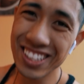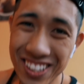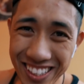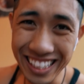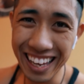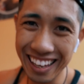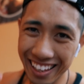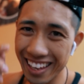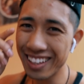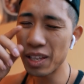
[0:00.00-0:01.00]
Cookie
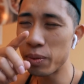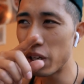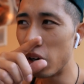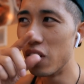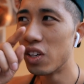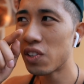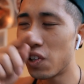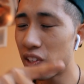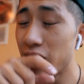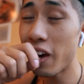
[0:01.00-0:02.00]
gang, let me know.
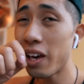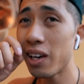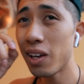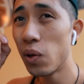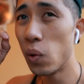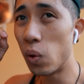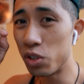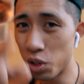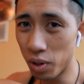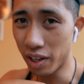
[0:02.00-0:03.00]
Cookie gang or
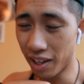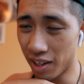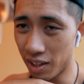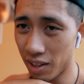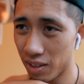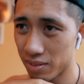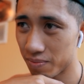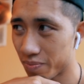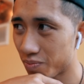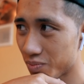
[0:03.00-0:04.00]
donut gang?
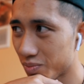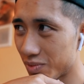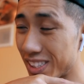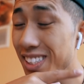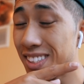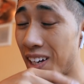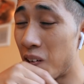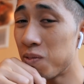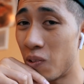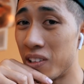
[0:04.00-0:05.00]
It's a
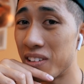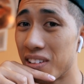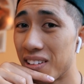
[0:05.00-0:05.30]
tough one.